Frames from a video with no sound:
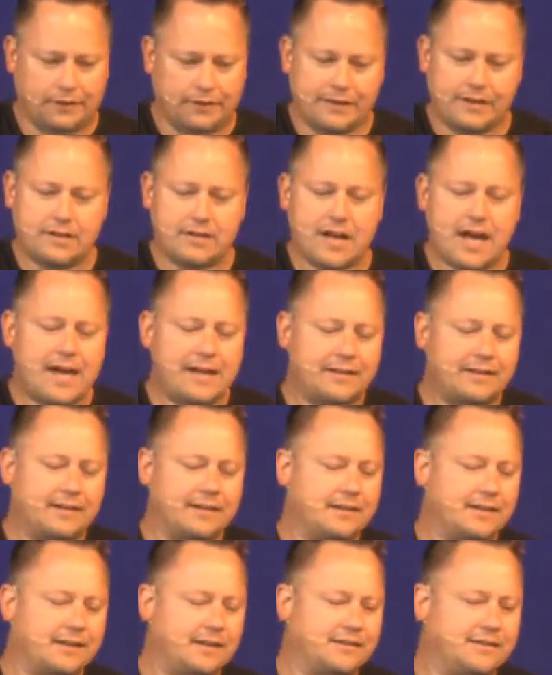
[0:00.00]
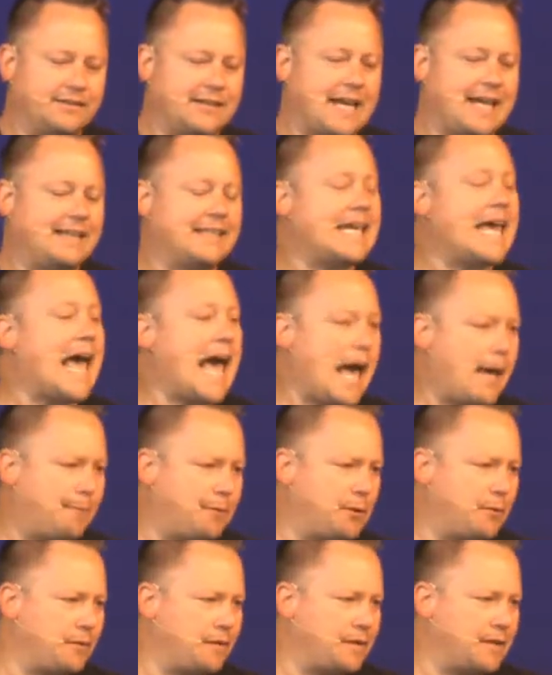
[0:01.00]
and they're not exactly
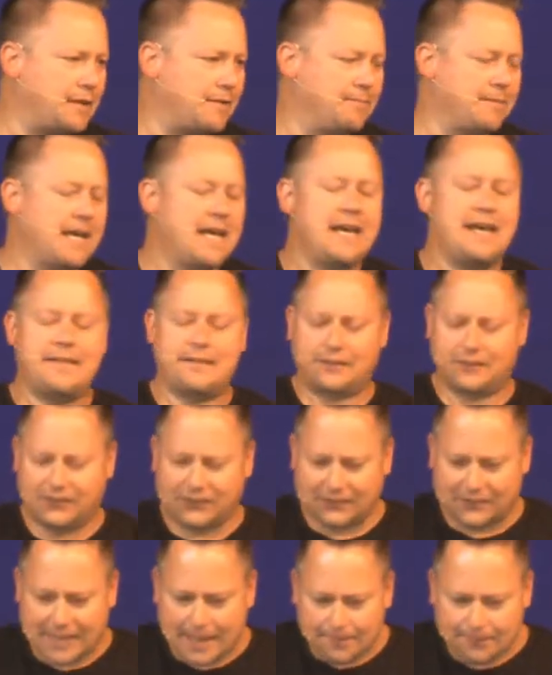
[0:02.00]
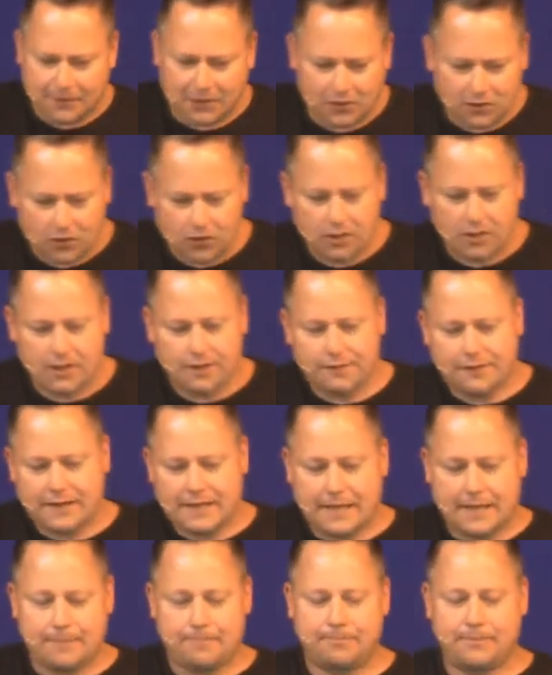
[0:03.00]
happy with him. They're skeptical of
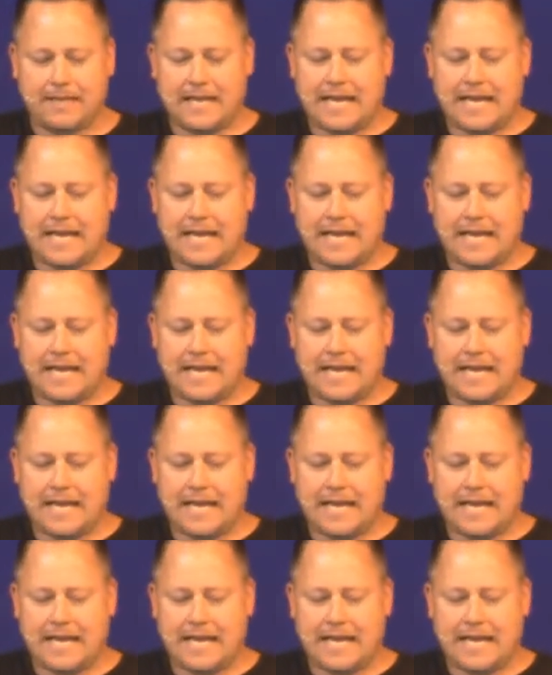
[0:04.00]
him,